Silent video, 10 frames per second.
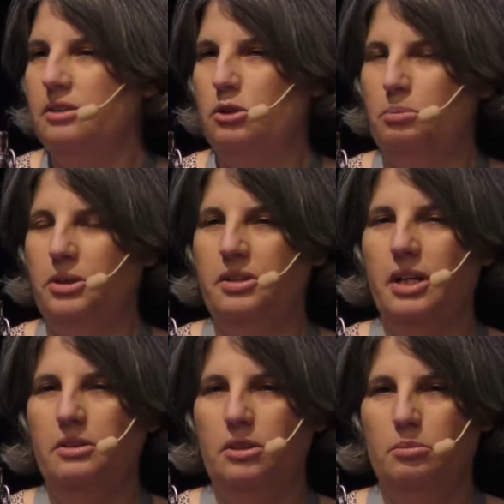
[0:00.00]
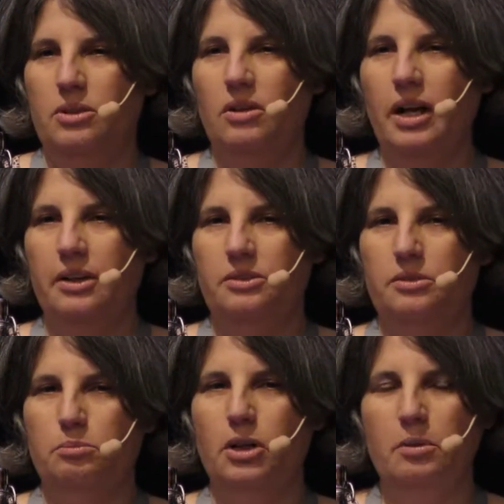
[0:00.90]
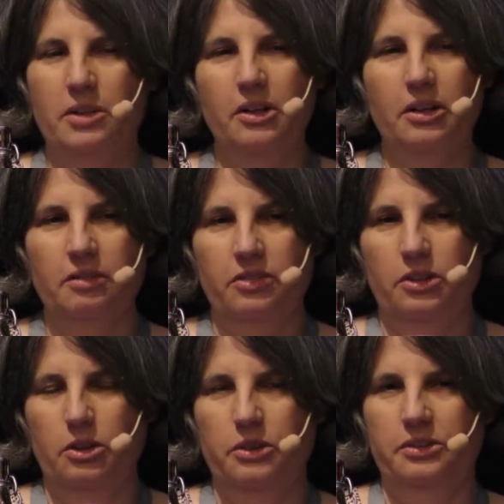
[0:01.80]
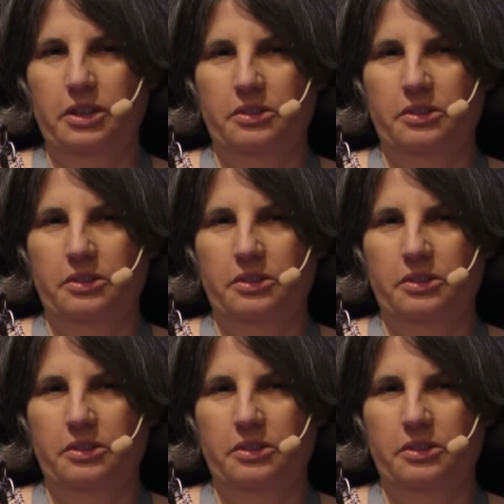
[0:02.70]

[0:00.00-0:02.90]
to protect human rights, primarily for those